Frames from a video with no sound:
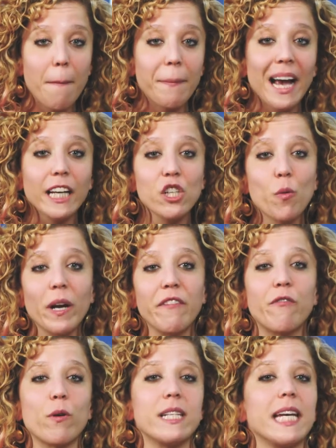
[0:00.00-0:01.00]
Back in
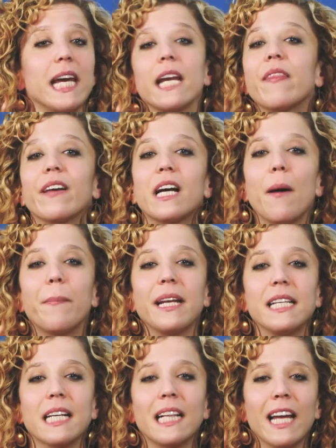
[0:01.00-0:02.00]
2014, the
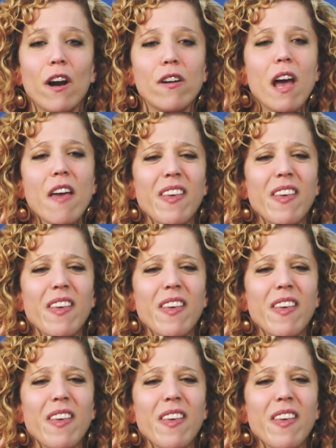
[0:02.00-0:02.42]
company declared